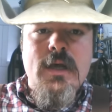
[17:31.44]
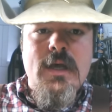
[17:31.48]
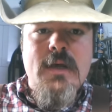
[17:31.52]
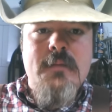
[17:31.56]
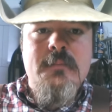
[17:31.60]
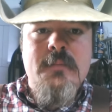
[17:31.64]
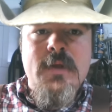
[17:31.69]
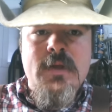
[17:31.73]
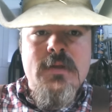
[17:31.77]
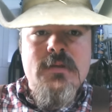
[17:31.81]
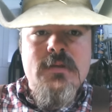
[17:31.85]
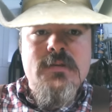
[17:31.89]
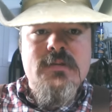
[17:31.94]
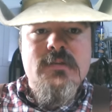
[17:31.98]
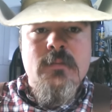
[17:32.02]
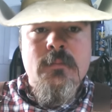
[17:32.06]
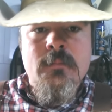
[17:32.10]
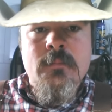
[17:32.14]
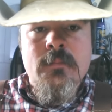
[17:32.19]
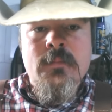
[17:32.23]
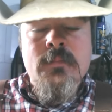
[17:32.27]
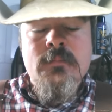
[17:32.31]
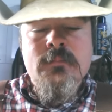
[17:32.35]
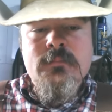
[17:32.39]
have made
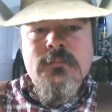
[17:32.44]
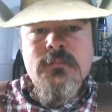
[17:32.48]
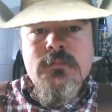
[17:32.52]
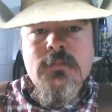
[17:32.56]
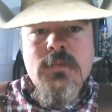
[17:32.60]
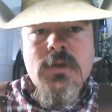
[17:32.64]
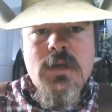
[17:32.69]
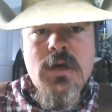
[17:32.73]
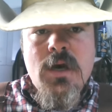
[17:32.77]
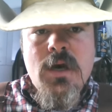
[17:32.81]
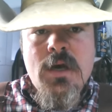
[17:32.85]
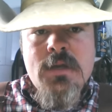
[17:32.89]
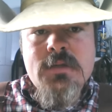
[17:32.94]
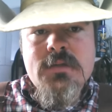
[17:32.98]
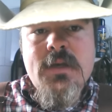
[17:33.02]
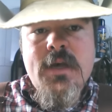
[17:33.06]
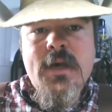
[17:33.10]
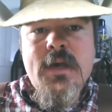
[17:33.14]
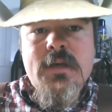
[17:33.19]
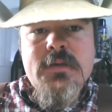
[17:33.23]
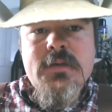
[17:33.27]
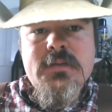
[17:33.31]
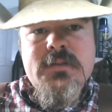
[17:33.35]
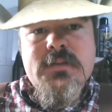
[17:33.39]
some
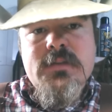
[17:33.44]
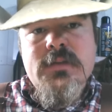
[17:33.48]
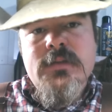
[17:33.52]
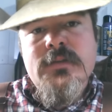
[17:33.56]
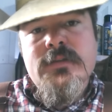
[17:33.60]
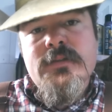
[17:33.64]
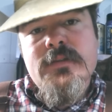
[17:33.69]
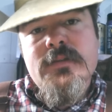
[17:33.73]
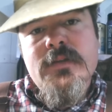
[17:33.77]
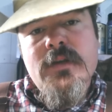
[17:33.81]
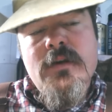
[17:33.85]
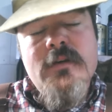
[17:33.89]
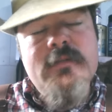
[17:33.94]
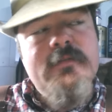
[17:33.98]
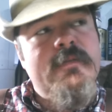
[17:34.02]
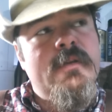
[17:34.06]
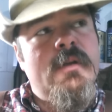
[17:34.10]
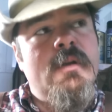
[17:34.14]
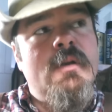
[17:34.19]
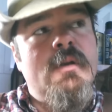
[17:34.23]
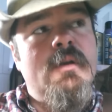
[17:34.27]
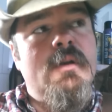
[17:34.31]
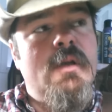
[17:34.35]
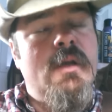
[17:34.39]
contacts and stuff,
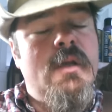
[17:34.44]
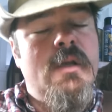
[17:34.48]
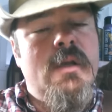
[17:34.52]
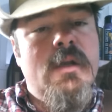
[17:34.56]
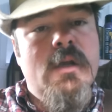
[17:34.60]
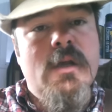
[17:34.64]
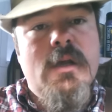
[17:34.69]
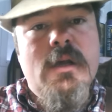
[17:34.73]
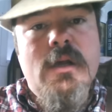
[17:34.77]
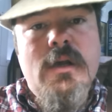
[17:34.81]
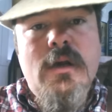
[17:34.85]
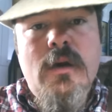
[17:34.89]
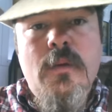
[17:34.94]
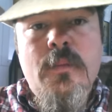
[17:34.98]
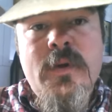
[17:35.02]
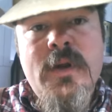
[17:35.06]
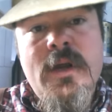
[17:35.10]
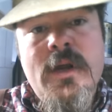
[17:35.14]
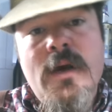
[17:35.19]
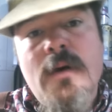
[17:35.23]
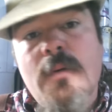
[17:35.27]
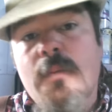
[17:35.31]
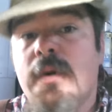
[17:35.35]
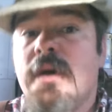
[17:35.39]
and I
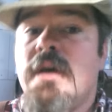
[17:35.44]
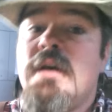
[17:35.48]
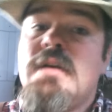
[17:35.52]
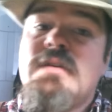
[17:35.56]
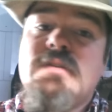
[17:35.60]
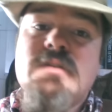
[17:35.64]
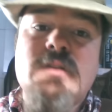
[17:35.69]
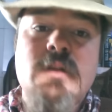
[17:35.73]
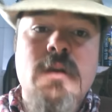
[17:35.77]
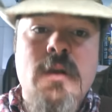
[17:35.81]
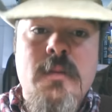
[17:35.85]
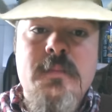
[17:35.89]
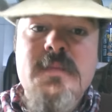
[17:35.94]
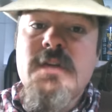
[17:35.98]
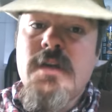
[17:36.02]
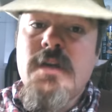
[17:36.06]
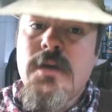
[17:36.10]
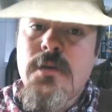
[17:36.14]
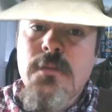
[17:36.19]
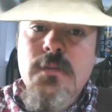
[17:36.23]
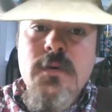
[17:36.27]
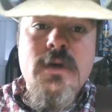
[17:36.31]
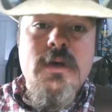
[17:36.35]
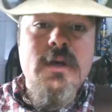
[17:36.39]
went out west, and I'm tell
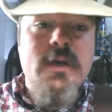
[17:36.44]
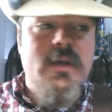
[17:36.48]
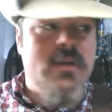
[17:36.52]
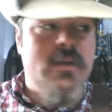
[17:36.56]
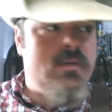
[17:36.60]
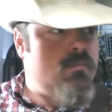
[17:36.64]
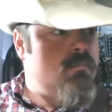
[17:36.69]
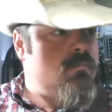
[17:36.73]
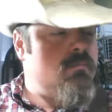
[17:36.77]
you what,